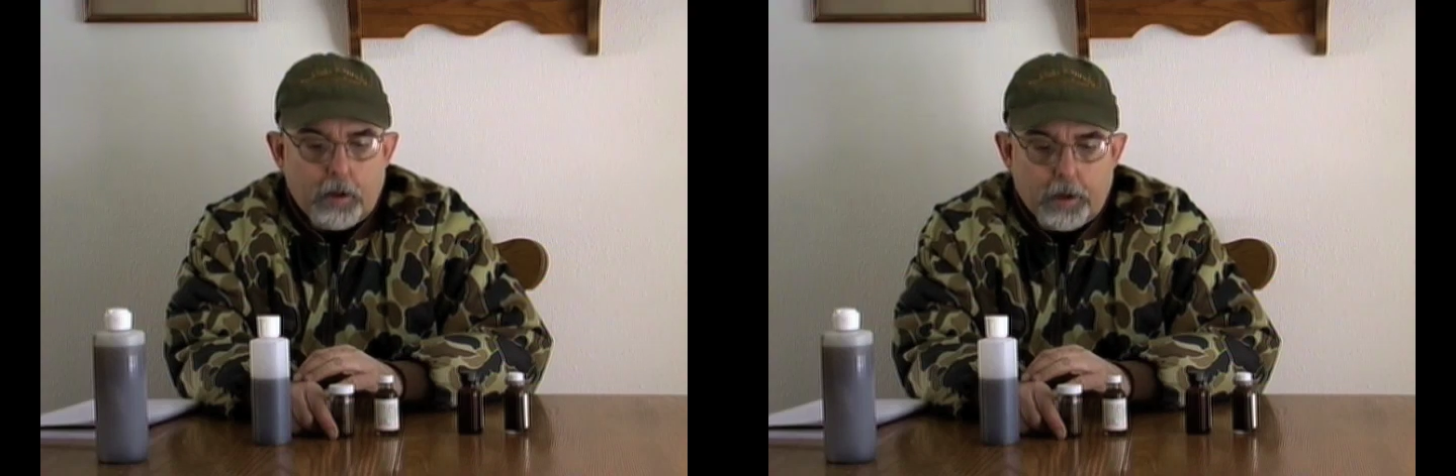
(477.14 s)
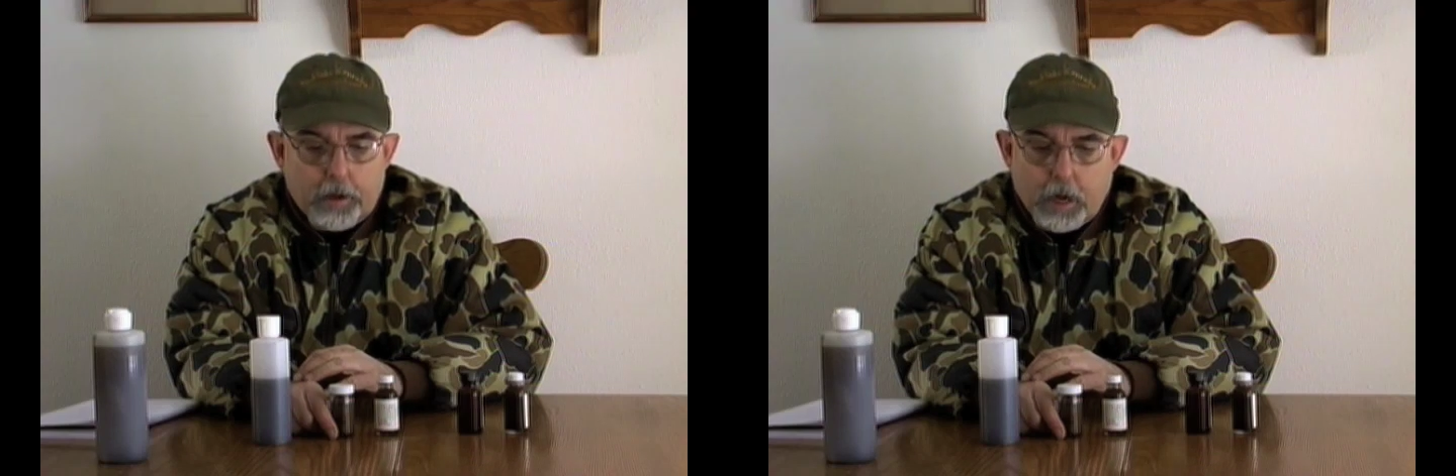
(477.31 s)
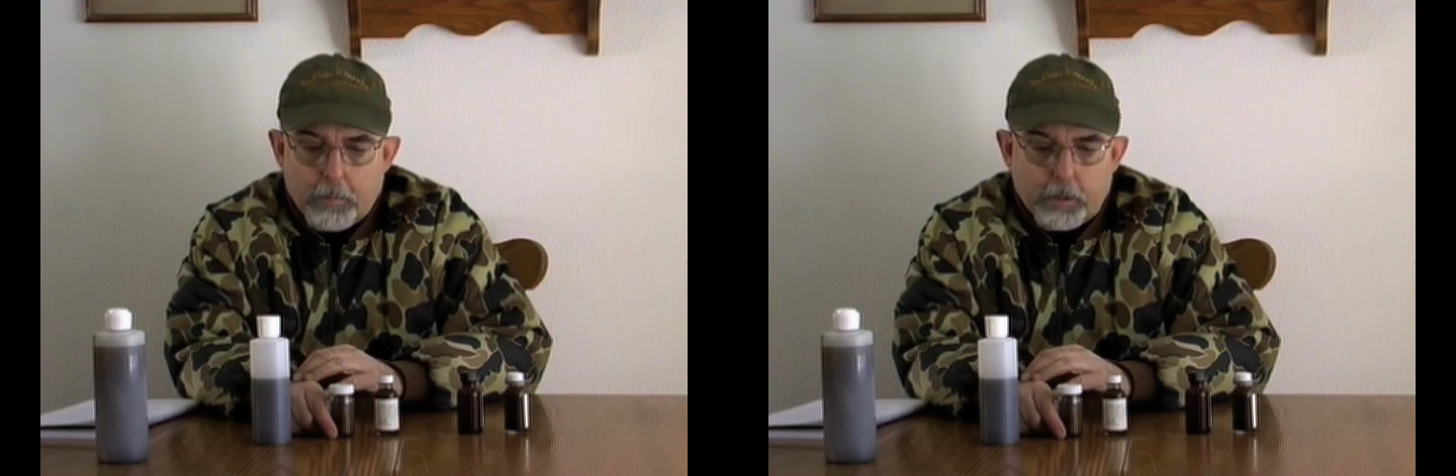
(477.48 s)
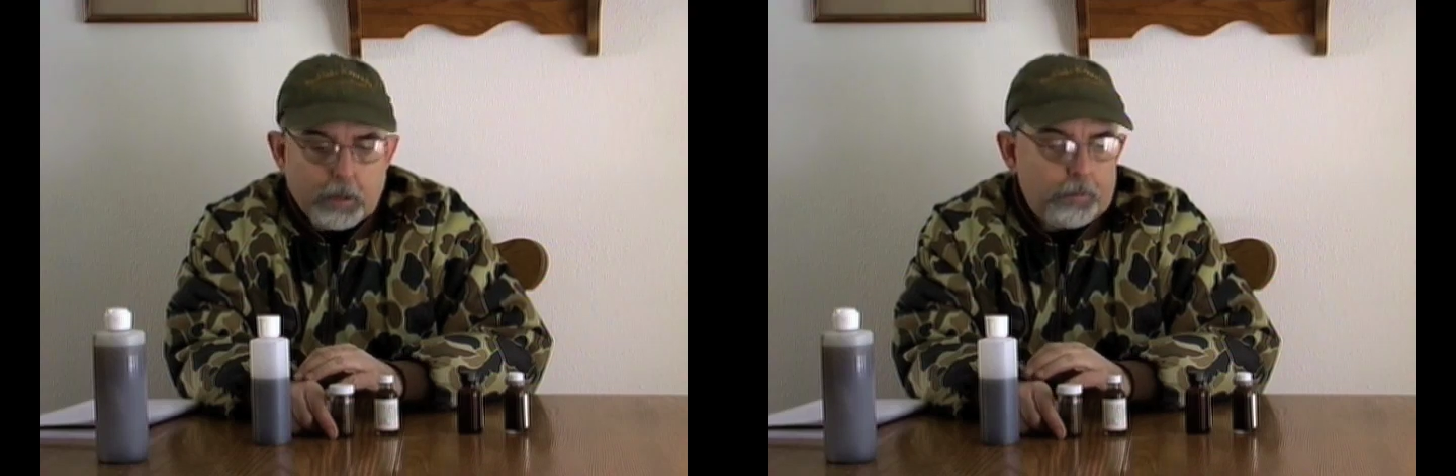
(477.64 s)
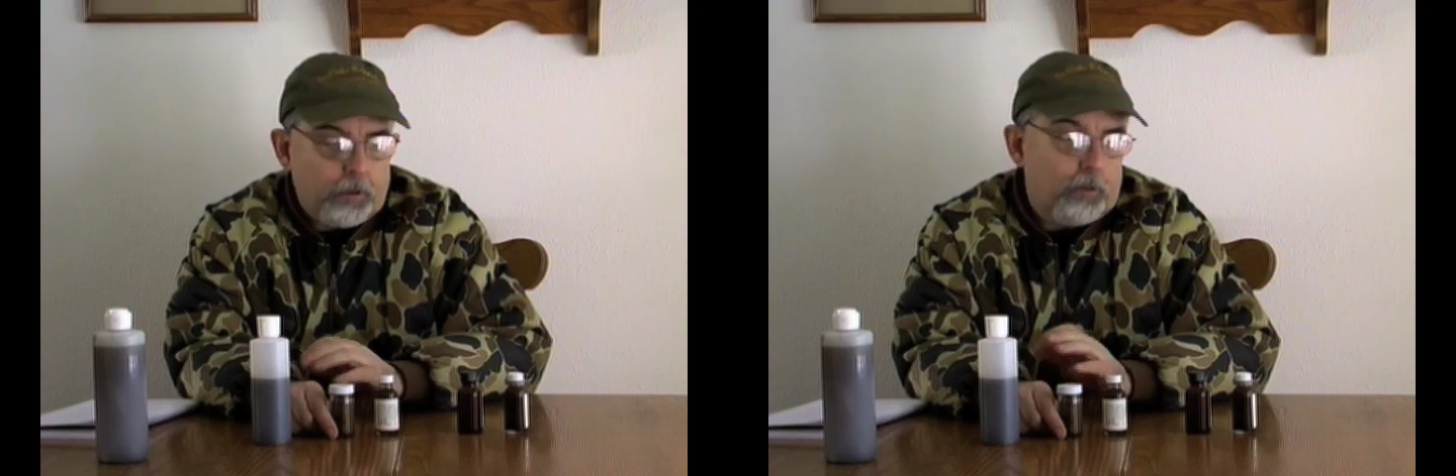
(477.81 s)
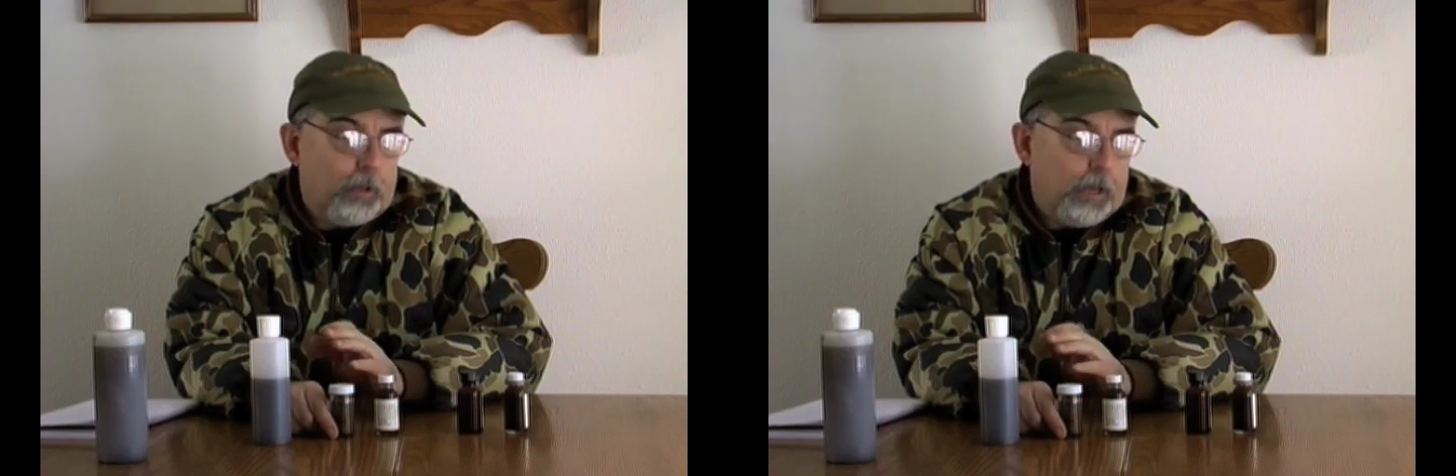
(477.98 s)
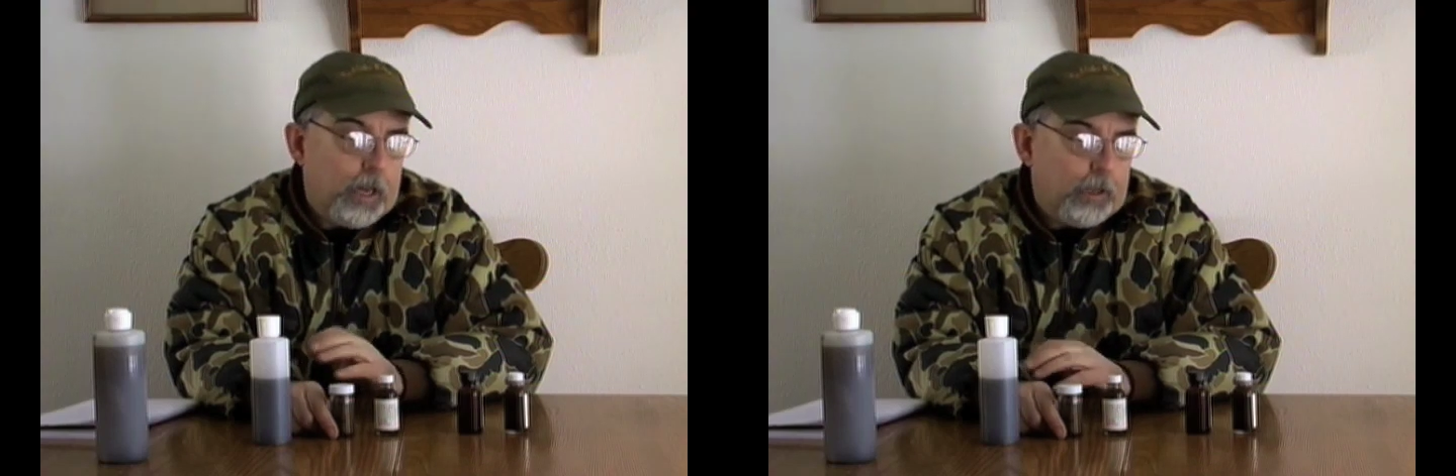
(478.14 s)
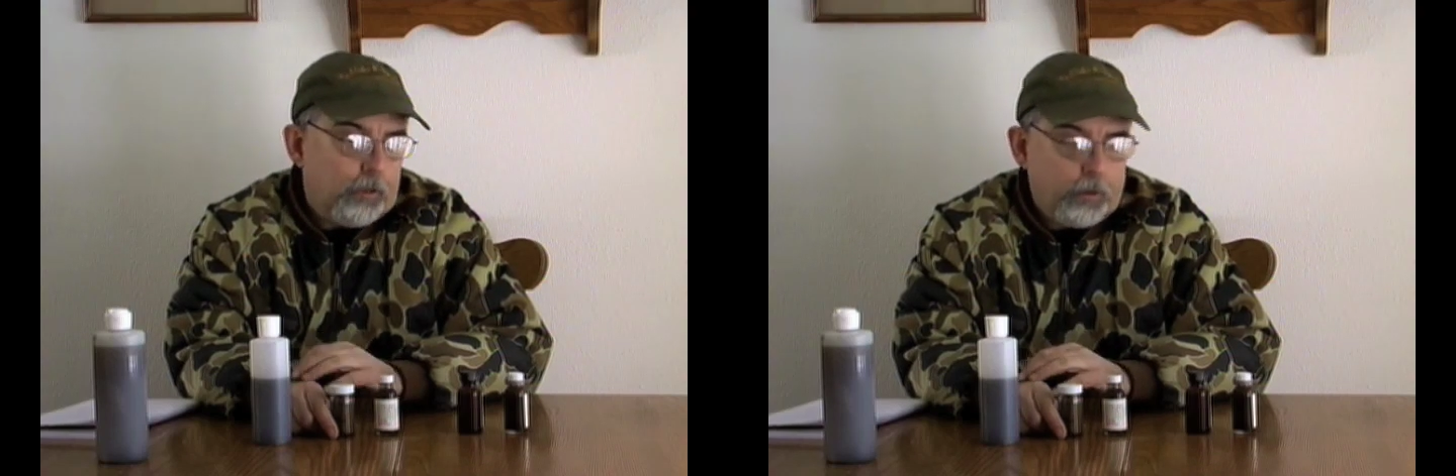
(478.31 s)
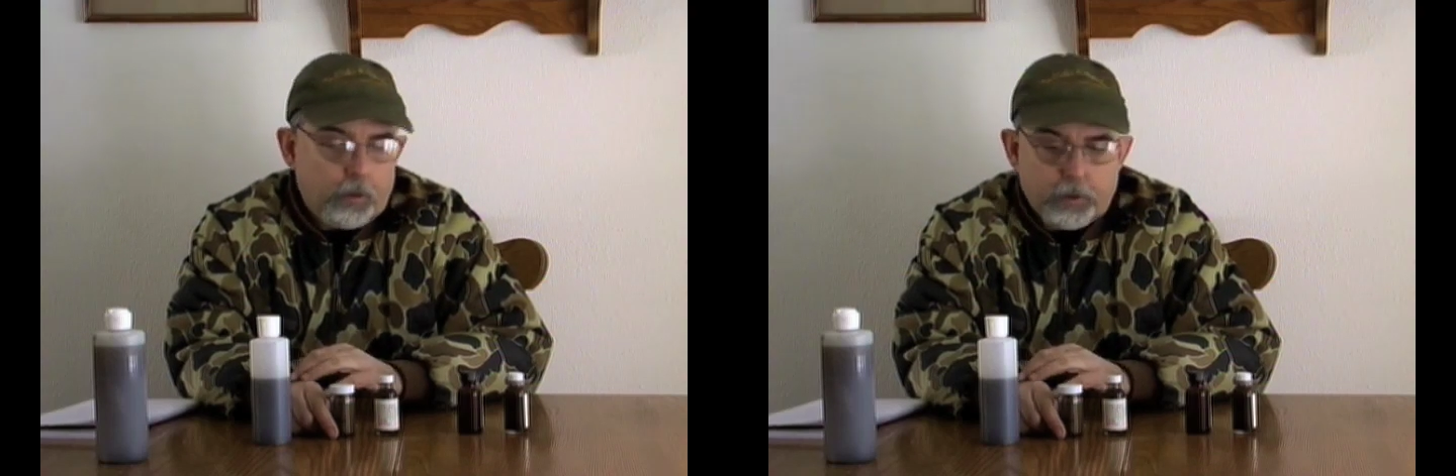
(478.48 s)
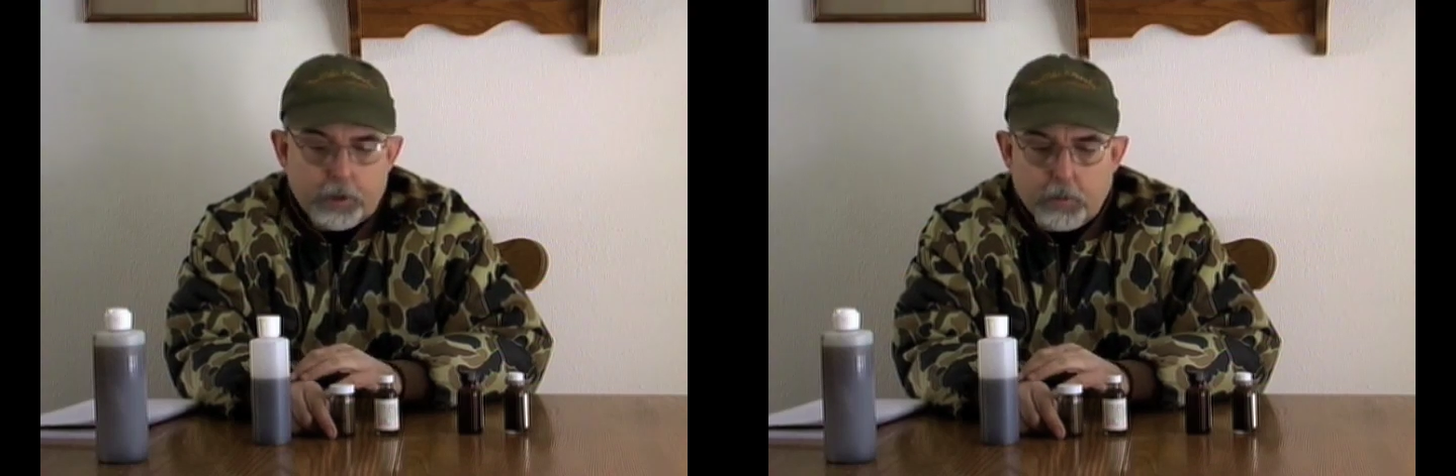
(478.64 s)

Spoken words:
And I'm purposely not showing